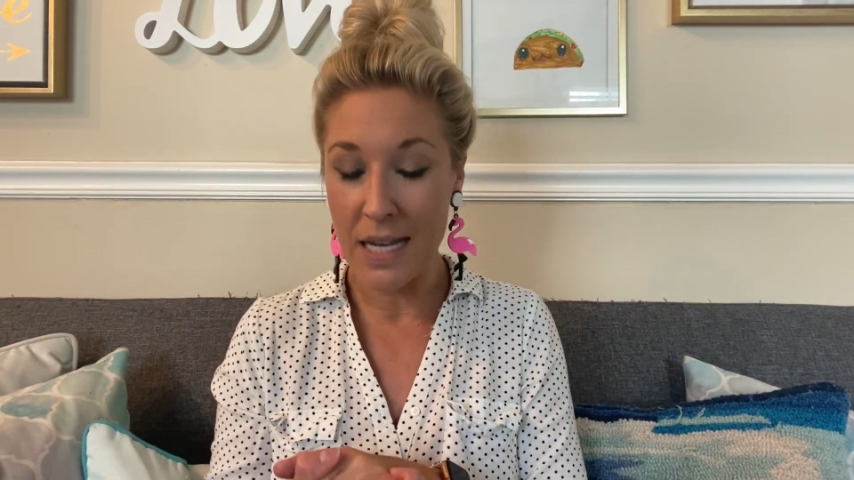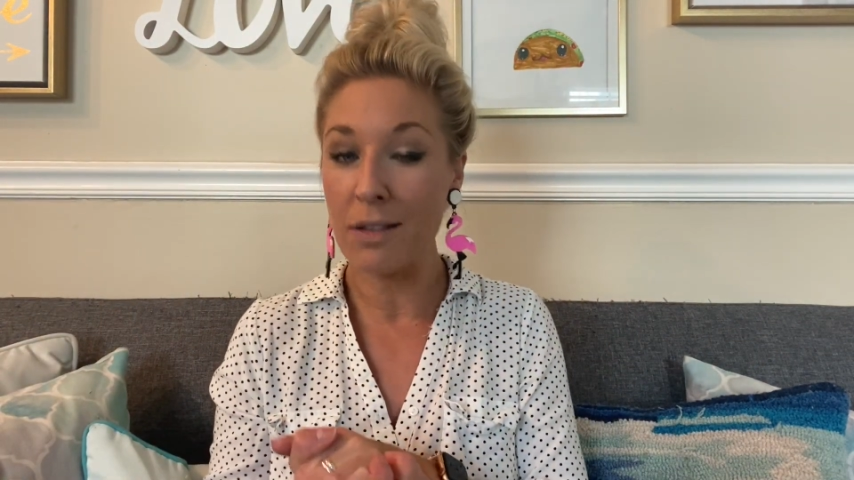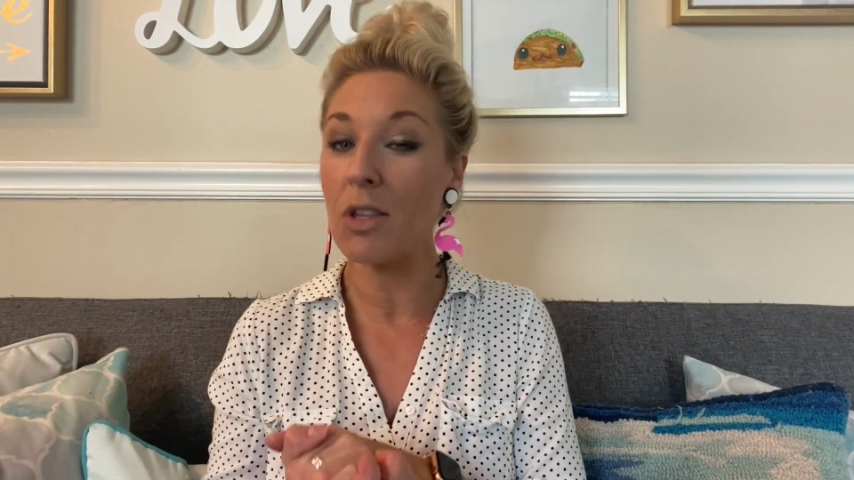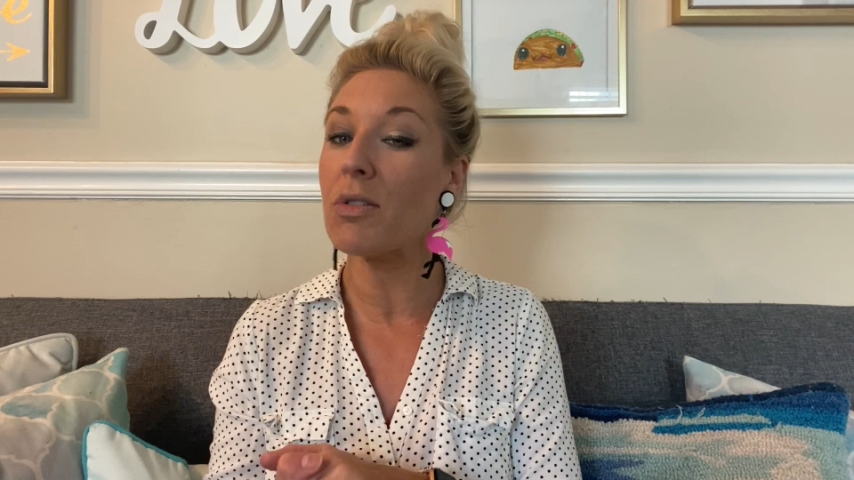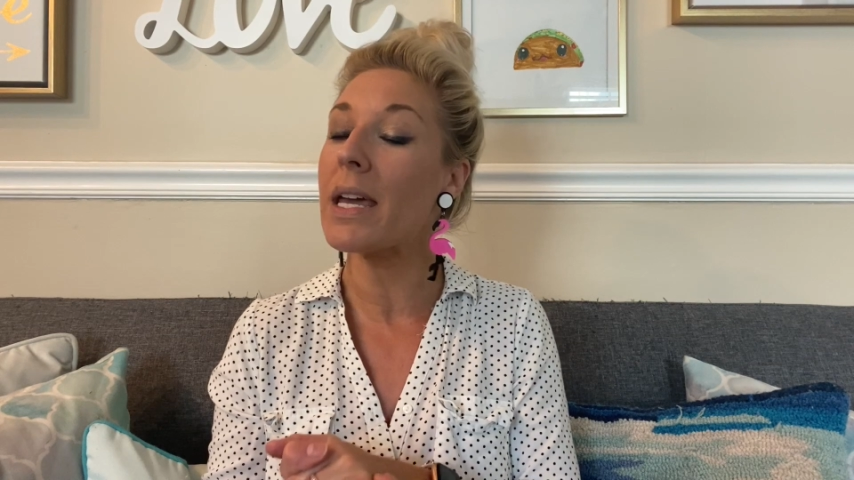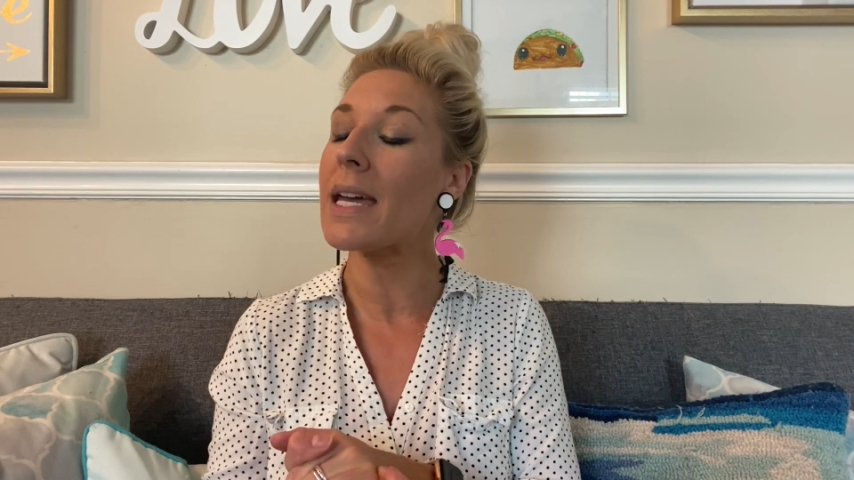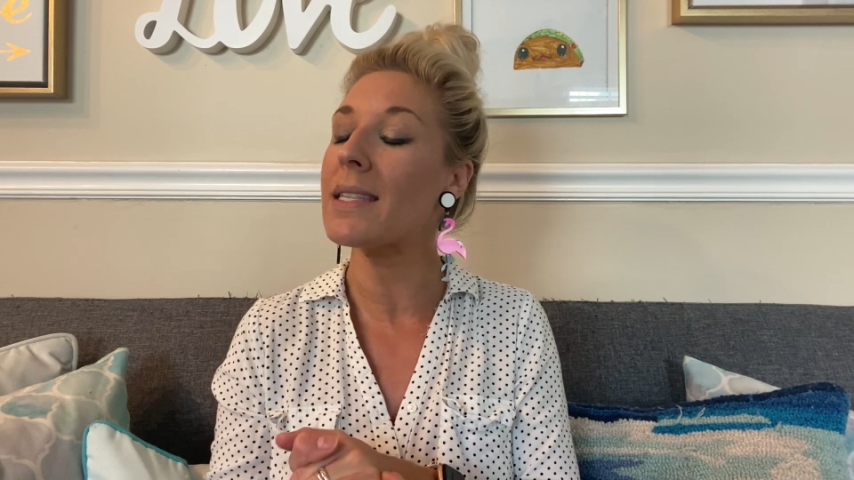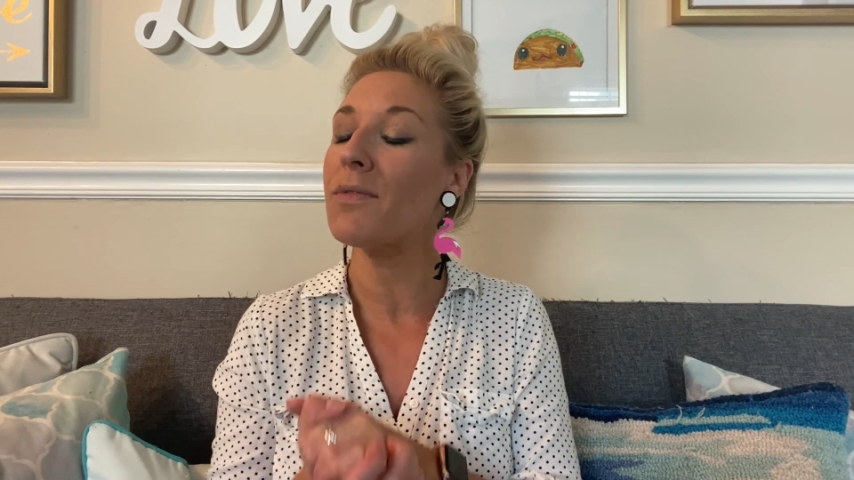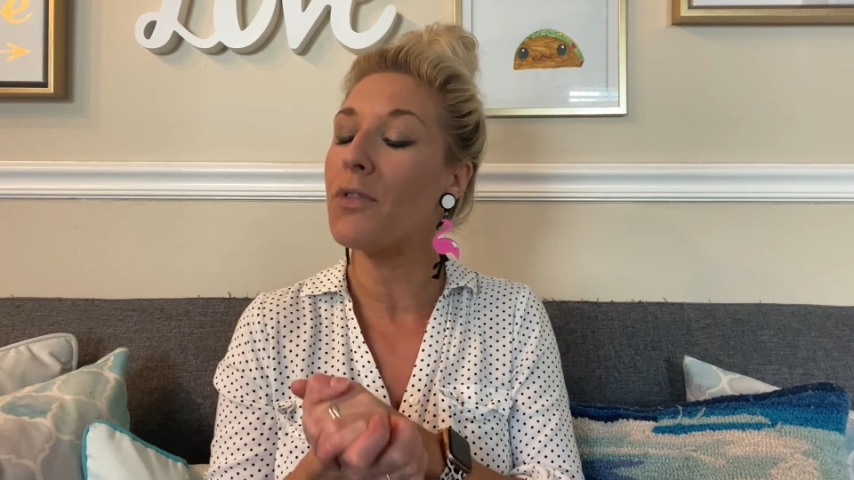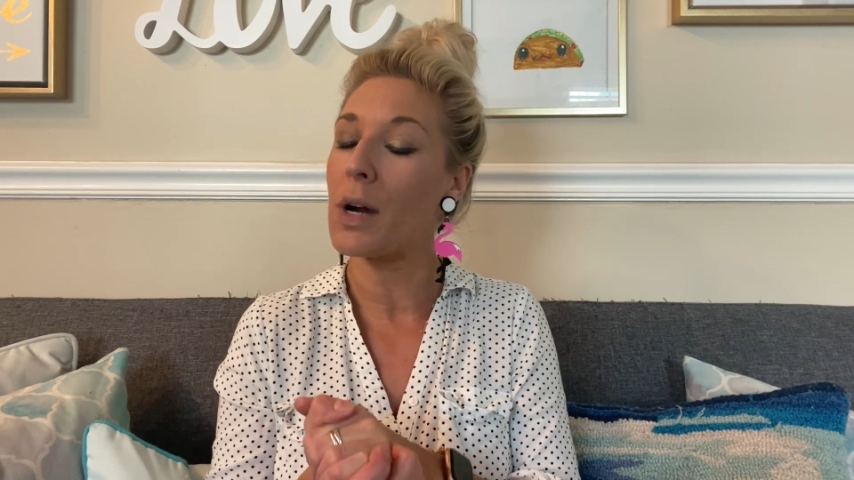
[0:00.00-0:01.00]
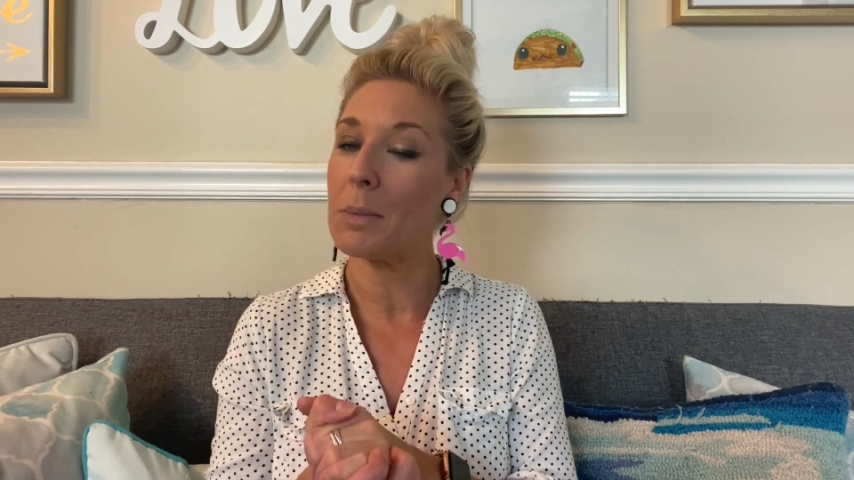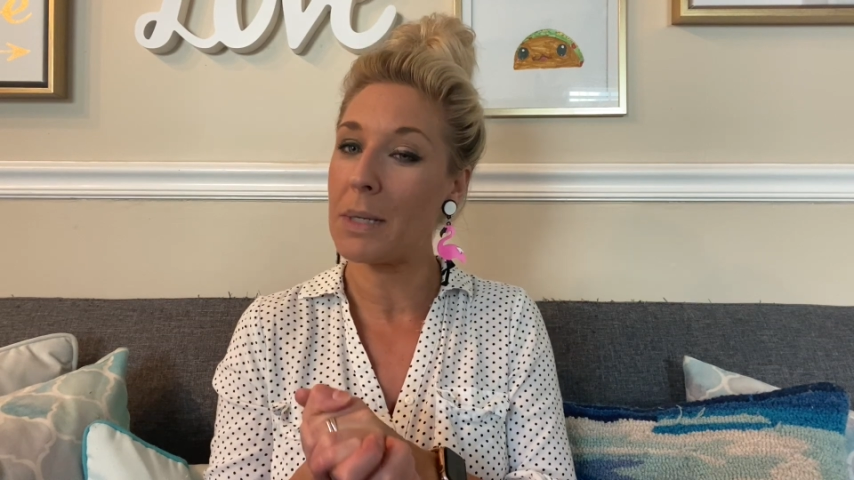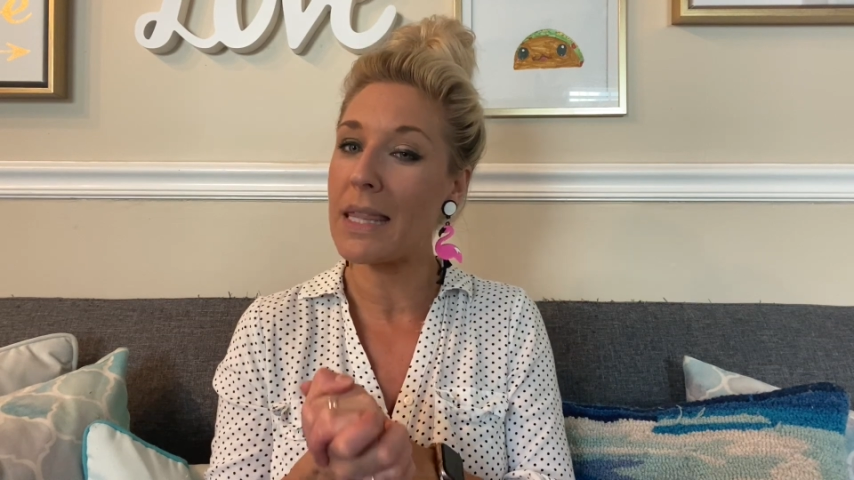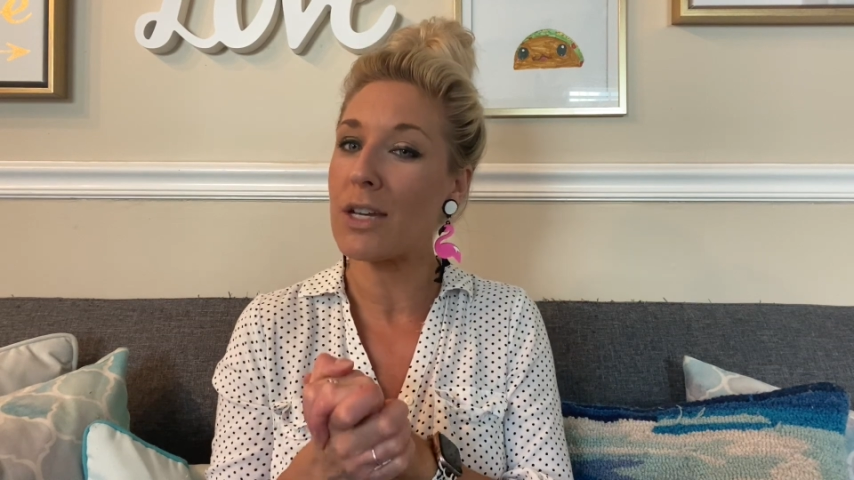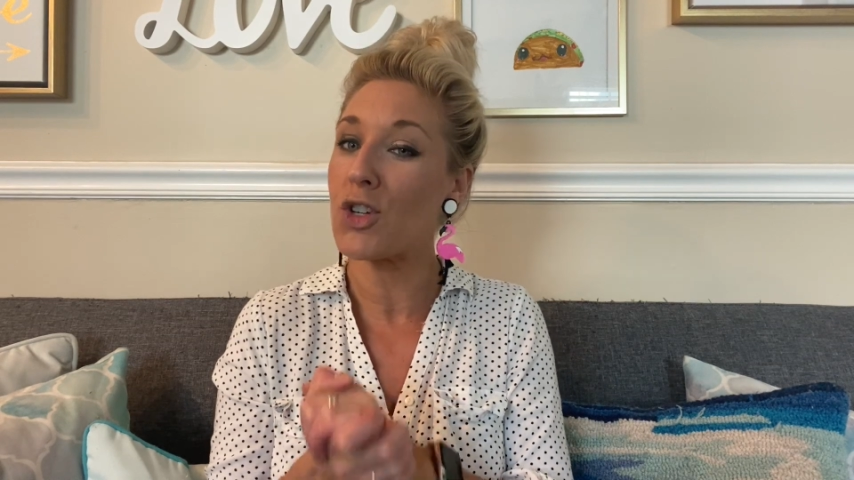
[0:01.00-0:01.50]
and Luna has informed me
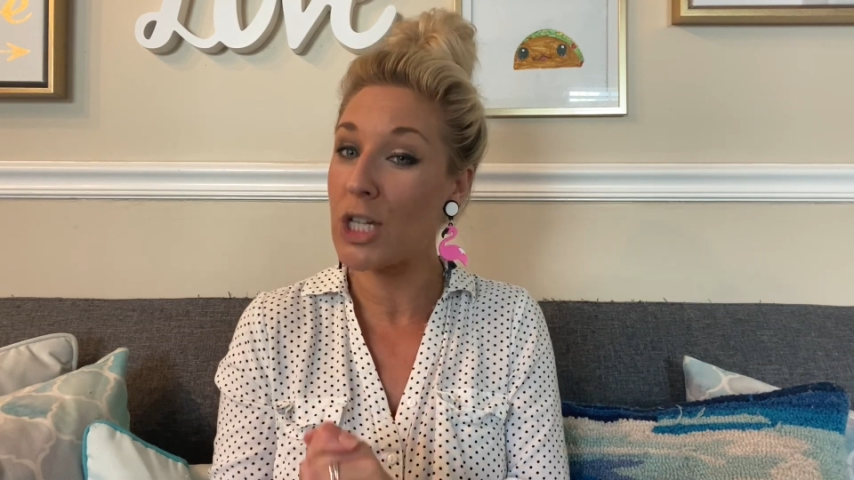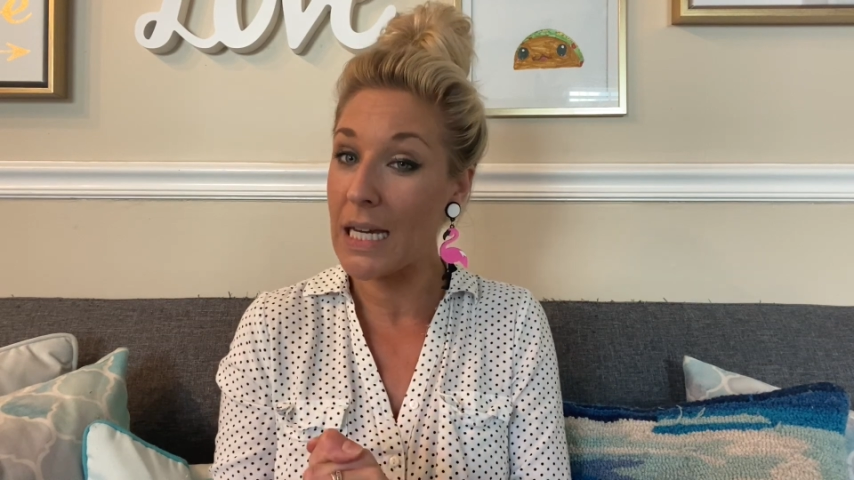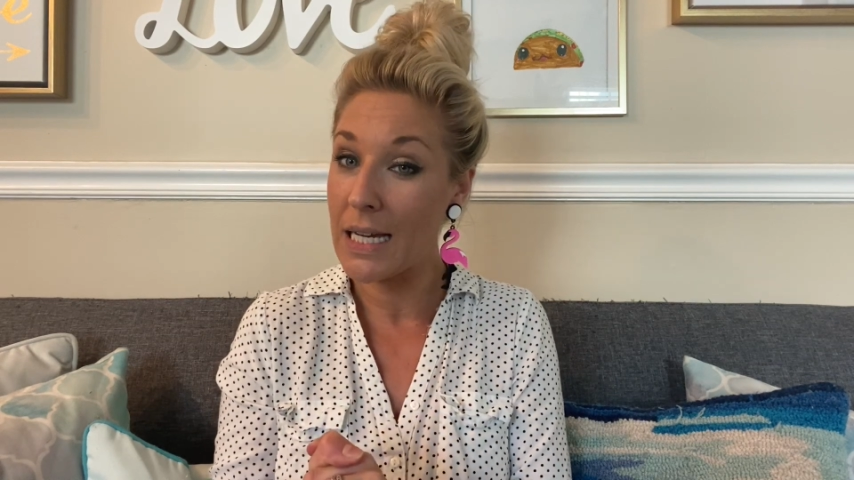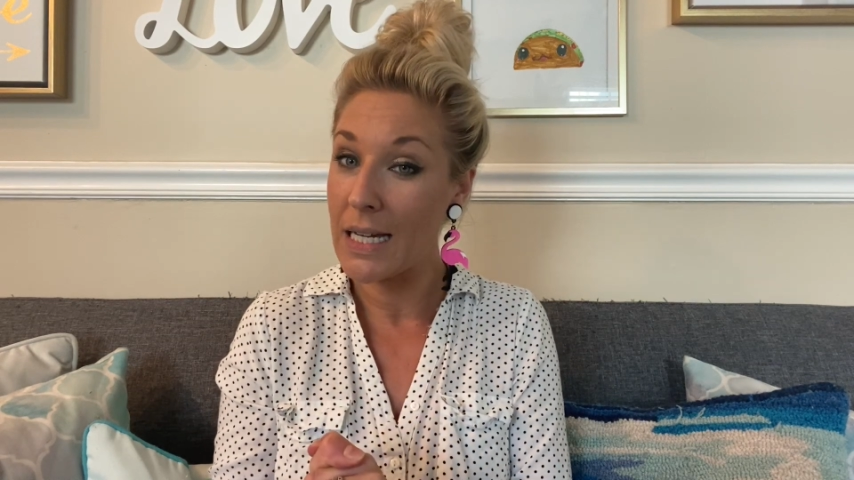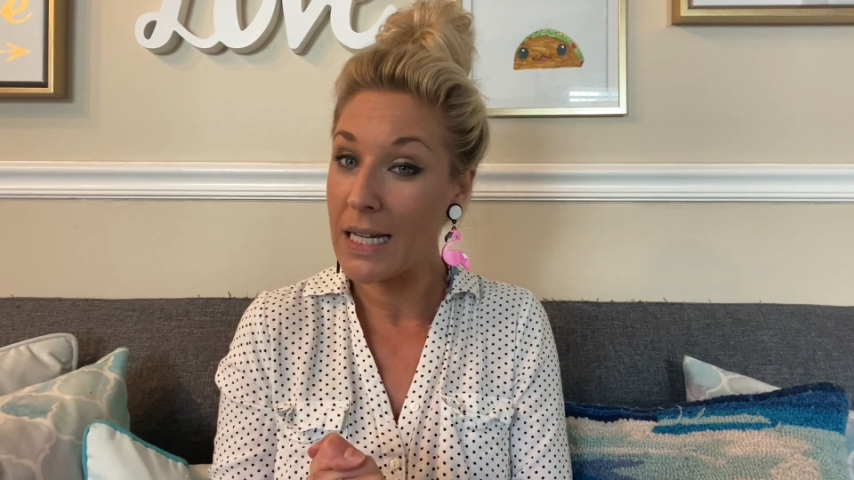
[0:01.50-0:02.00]
that she,